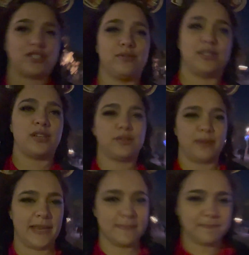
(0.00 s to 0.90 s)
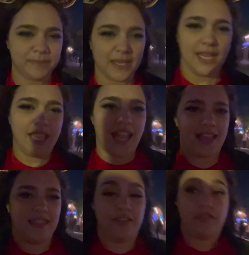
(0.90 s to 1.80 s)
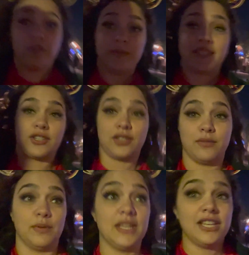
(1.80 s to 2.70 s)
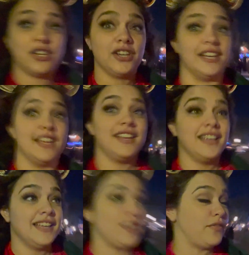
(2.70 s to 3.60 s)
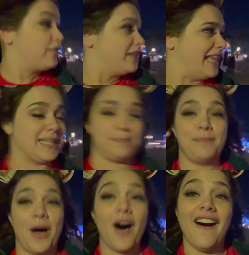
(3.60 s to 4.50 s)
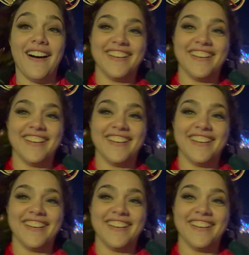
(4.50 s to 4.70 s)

She was so sweet. And the food was actually huh? really good. Huh? yes, huh?